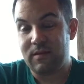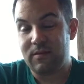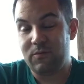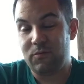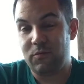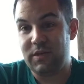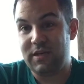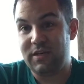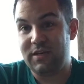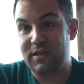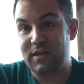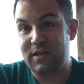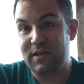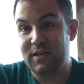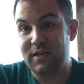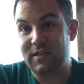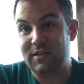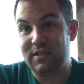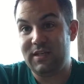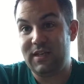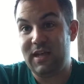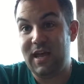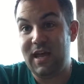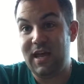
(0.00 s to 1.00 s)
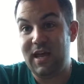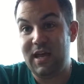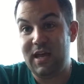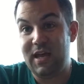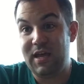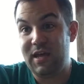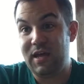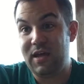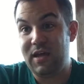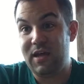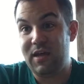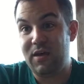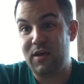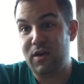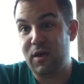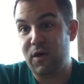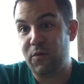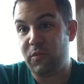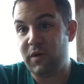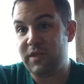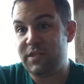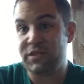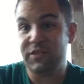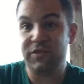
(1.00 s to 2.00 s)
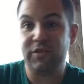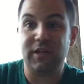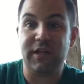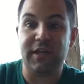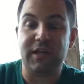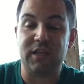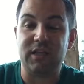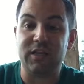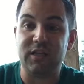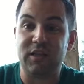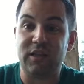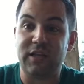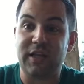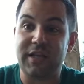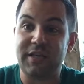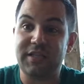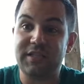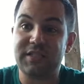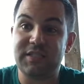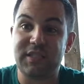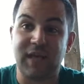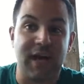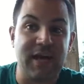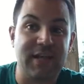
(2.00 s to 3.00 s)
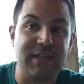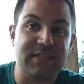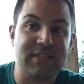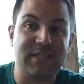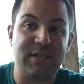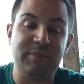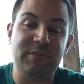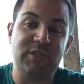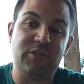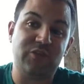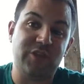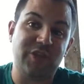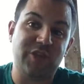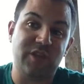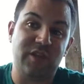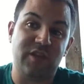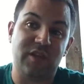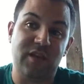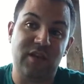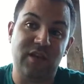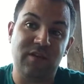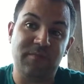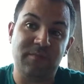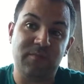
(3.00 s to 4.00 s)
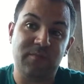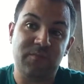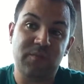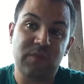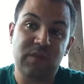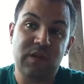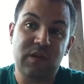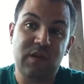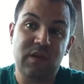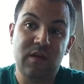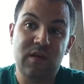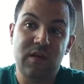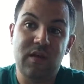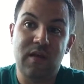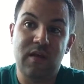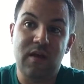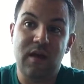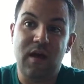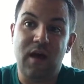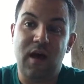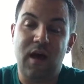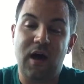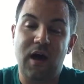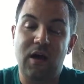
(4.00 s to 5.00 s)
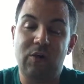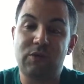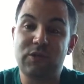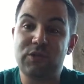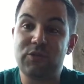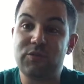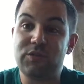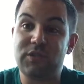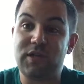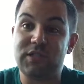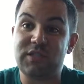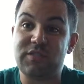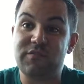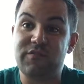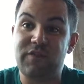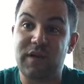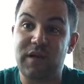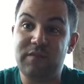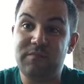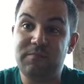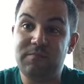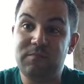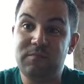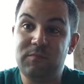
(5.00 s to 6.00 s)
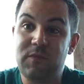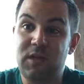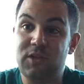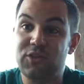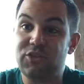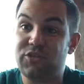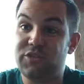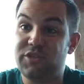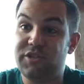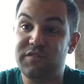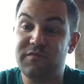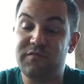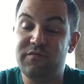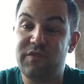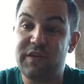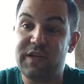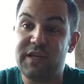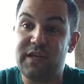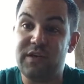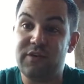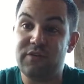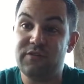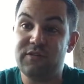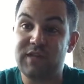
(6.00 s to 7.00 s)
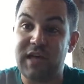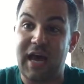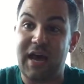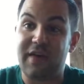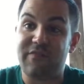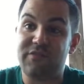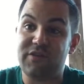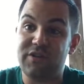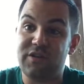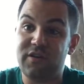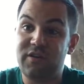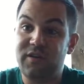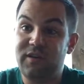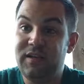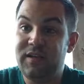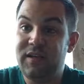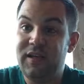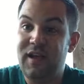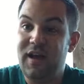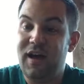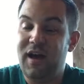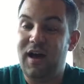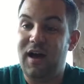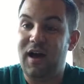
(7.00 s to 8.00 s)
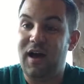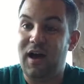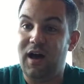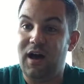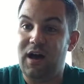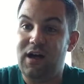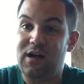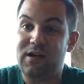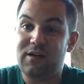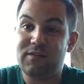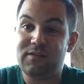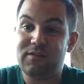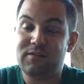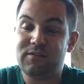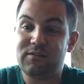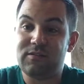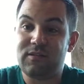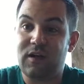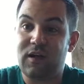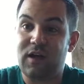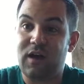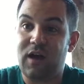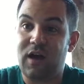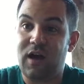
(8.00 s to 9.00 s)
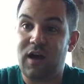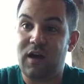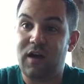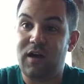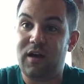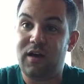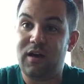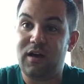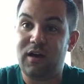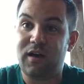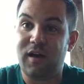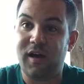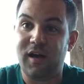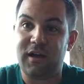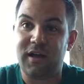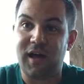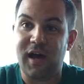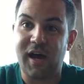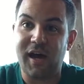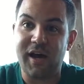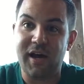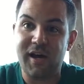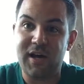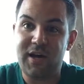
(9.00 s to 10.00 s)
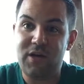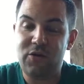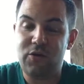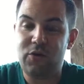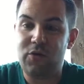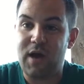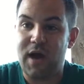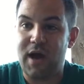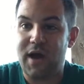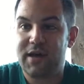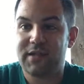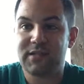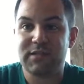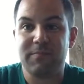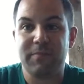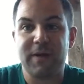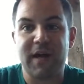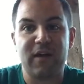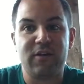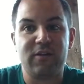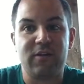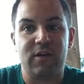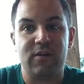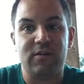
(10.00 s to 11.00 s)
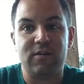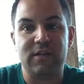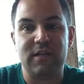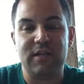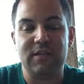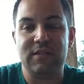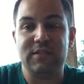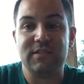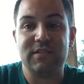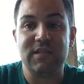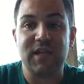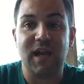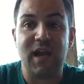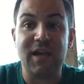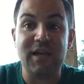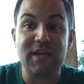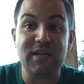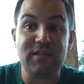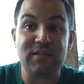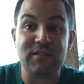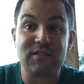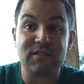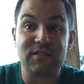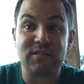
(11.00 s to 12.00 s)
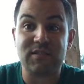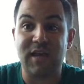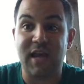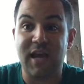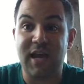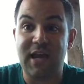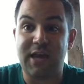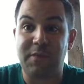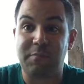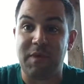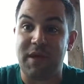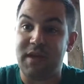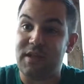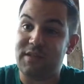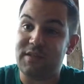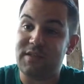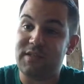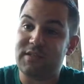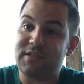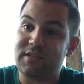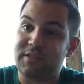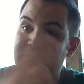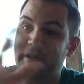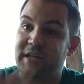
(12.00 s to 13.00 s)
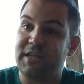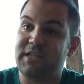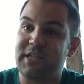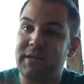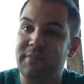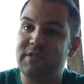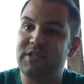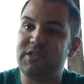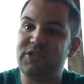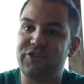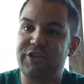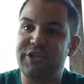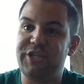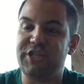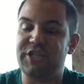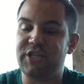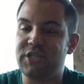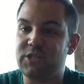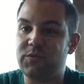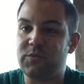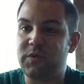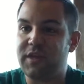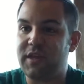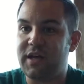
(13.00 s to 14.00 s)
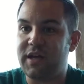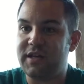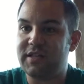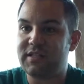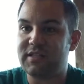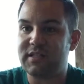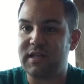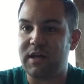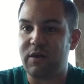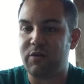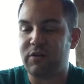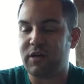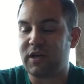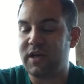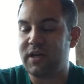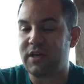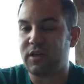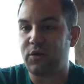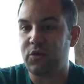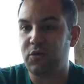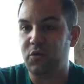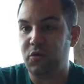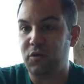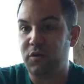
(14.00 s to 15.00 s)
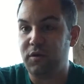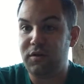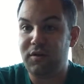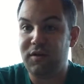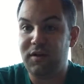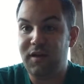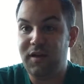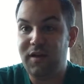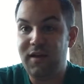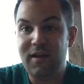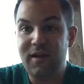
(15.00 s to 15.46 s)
We did today, went to like a little like science demonstration thing, which was lots of fun. I'll show you some videos after. A guy who has a background in science came and did some like demonstrations with us that were kind of cool.